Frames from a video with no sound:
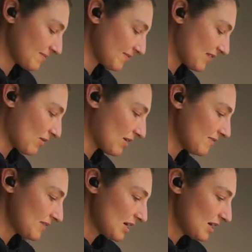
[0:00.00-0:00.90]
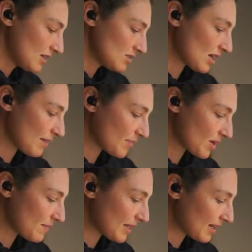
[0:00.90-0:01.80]
Up. So I'm
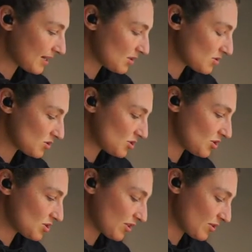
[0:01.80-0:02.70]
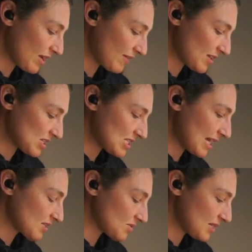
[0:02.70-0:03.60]
probably going to use 2 to 3 of those
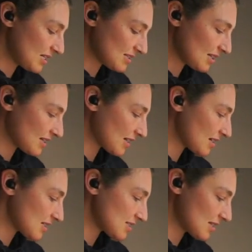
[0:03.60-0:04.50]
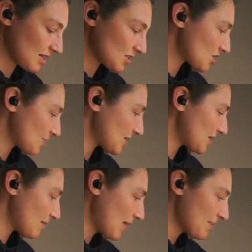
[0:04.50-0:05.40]
nectarines, and I'm going to start chopping
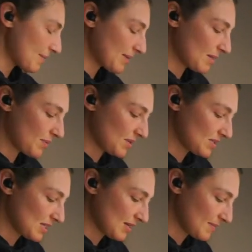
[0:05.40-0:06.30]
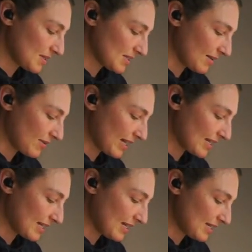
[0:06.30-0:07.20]
them up. I'm going to put them
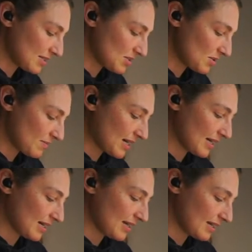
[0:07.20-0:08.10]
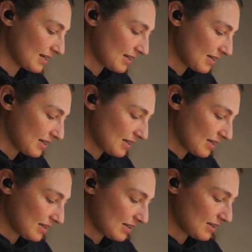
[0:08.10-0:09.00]
directly into my
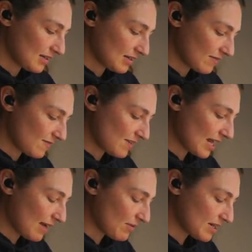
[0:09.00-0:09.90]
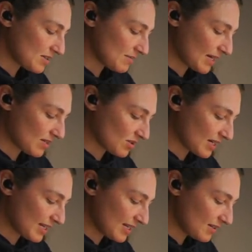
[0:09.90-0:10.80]
flour, into my
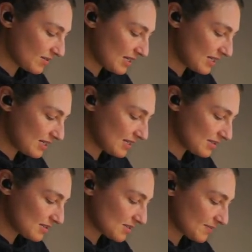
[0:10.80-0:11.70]
dry ingredients.